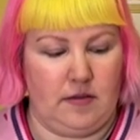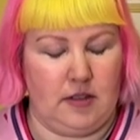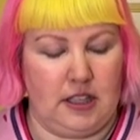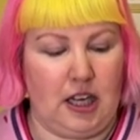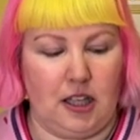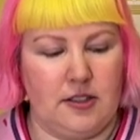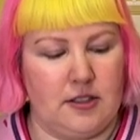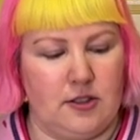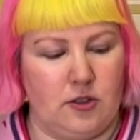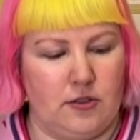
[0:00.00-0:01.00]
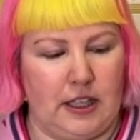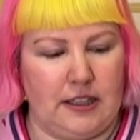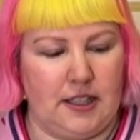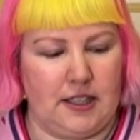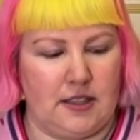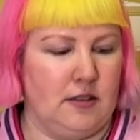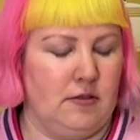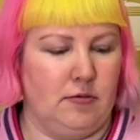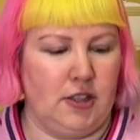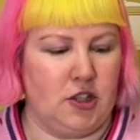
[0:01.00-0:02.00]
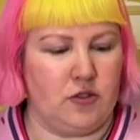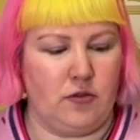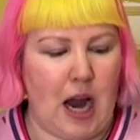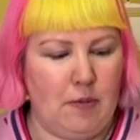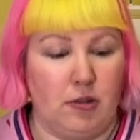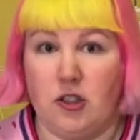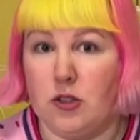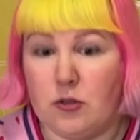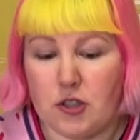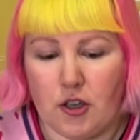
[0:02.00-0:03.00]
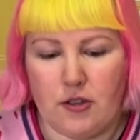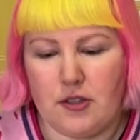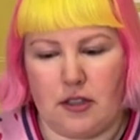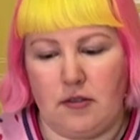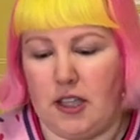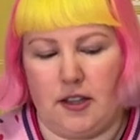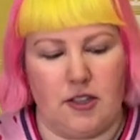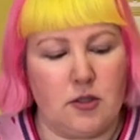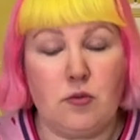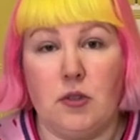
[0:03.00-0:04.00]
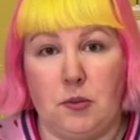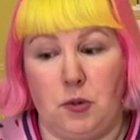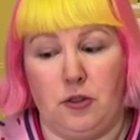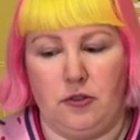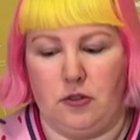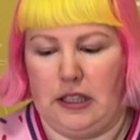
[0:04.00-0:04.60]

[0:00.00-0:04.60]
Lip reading: the colors are sort of like these rich, vibrant jewel tones, and yeah, they're just really beautiful.